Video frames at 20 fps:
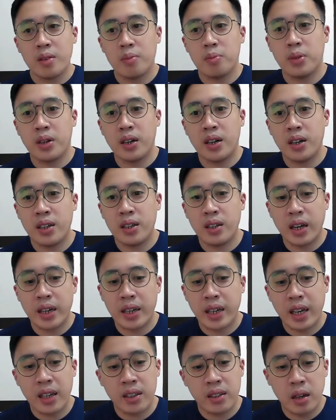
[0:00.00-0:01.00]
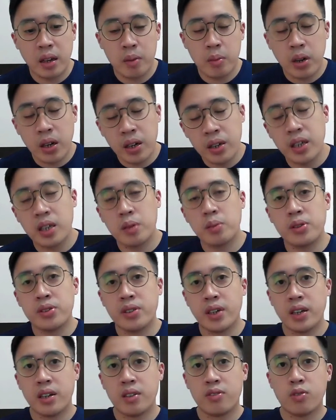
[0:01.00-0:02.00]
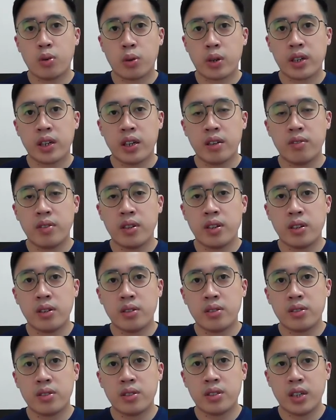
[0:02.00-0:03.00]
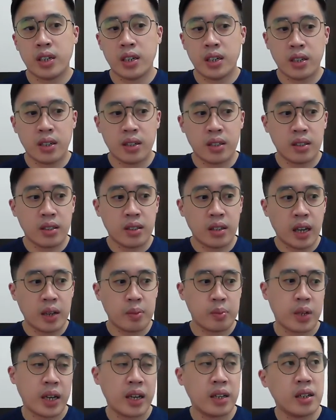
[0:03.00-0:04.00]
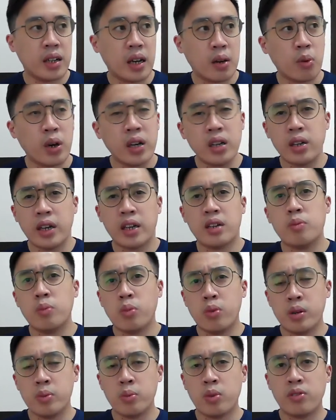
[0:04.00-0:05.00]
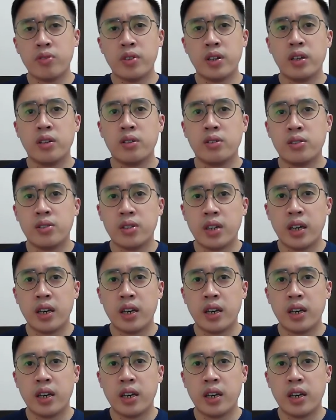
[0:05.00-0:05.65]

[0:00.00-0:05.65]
but I'm unable to edit 4K videos, and I want to edit more and more videos.